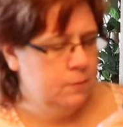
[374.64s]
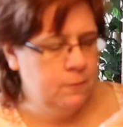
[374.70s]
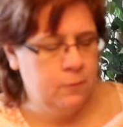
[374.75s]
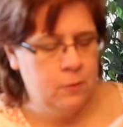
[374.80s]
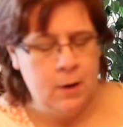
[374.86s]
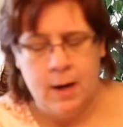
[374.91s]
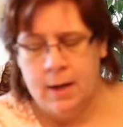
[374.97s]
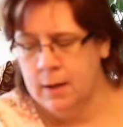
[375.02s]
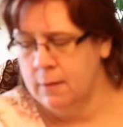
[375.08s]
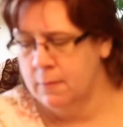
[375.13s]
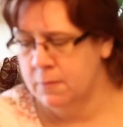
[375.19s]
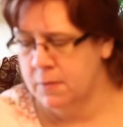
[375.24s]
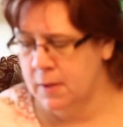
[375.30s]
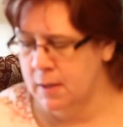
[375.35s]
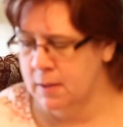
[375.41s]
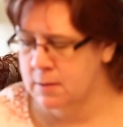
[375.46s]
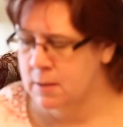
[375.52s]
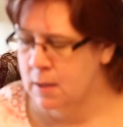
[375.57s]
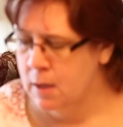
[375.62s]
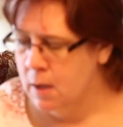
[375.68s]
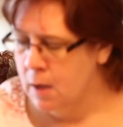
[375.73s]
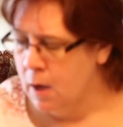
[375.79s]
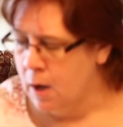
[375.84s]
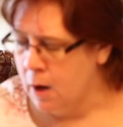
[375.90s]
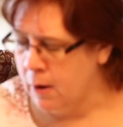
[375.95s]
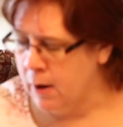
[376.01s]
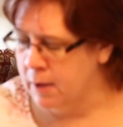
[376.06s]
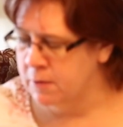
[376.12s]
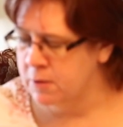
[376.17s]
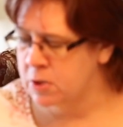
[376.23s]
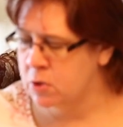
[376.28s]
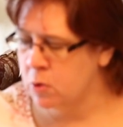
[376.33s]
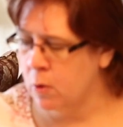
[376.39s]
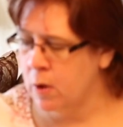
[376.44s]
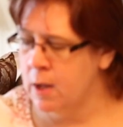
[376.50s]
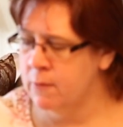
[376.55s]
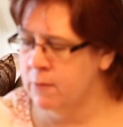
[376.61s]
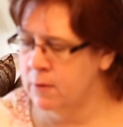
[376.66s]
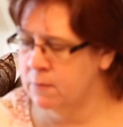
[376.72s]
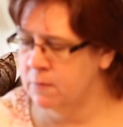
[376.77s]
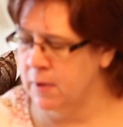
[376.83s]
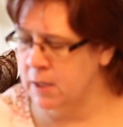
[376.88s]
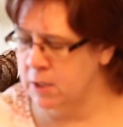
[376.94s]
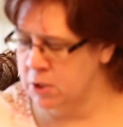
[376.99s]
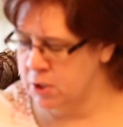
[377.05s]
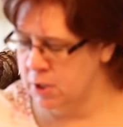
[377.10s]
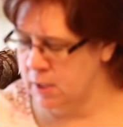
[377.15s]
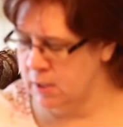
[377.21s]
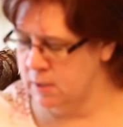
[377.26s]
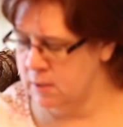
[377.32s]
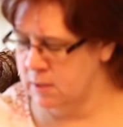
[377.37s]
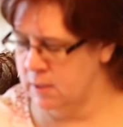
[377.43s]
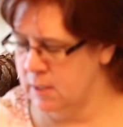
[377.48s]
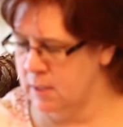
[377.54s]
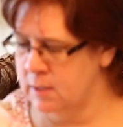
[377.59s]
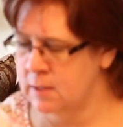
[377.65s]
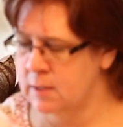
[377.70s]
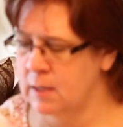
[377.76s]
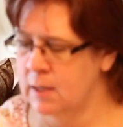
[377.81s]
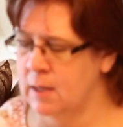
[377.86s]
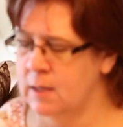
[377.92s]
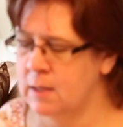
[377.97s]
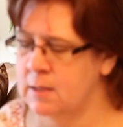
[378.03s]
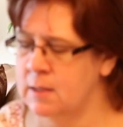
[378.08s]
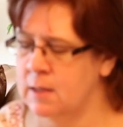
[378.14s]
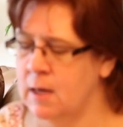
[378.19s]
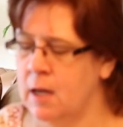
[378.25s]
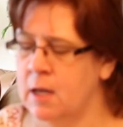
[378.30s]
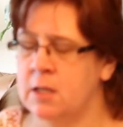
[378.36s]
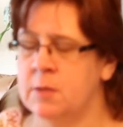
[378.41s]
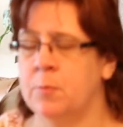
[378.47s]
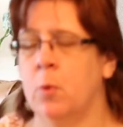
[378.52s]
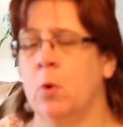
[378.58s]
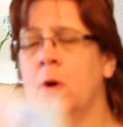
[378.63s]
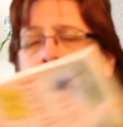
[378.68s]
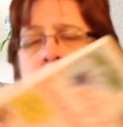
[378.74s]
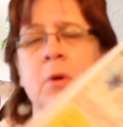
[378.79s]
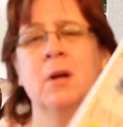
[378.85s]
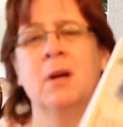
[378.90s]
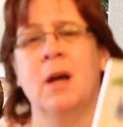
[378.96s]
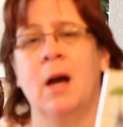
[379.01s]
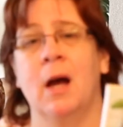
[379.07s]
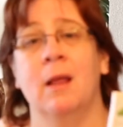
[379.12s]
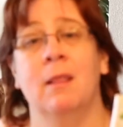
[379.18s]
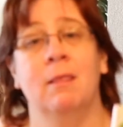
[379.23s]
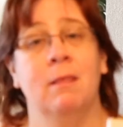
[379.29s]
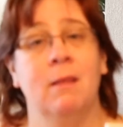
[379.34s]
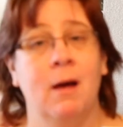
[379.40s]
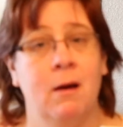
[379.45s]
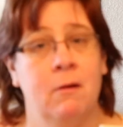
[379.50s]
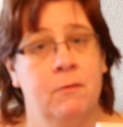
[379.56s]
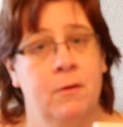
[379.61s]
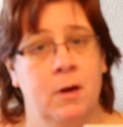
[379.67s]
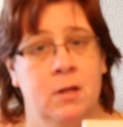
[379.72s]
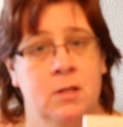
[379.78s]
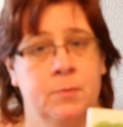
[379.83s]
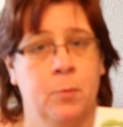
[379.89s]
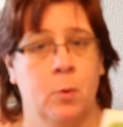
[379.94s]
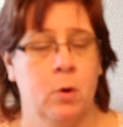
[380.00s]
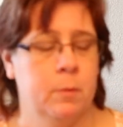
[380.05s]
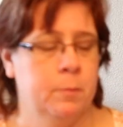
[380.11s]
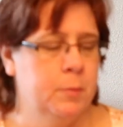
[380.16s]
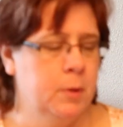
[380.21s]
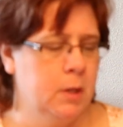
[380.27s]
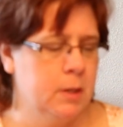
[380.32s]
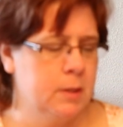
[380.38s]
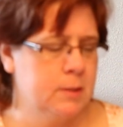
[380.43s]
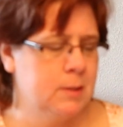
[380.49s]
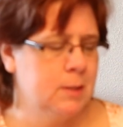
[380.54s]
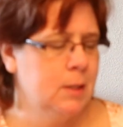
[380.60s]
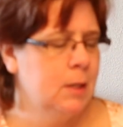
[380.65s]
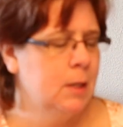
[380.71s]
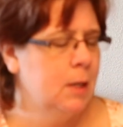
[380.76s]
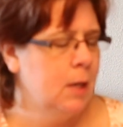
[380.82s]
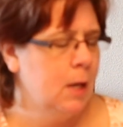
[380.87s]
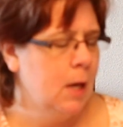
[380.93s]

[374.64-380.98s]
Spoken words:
Variety of things. All right, The Story of Inventions. This is an Usborne book. I love Usborne books.